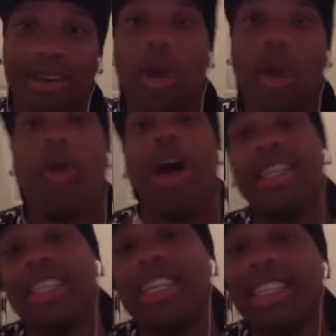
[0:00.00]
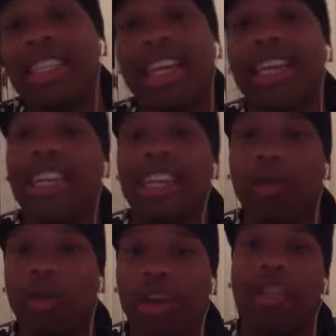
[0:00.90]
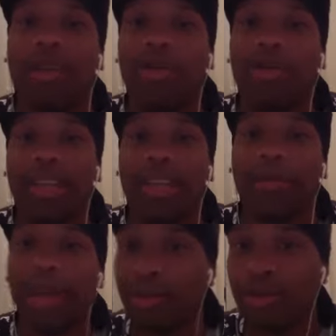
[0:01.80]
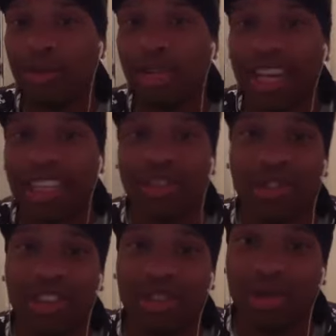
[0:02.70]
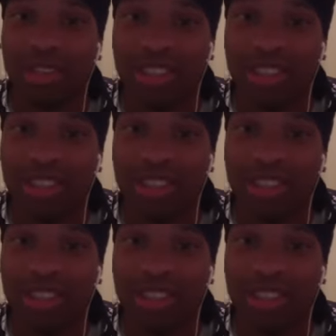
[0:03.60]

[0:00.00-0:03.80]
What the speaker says: Well, actually, he said he didn't want to do it, but they made him do it, I guess, for the Jordans.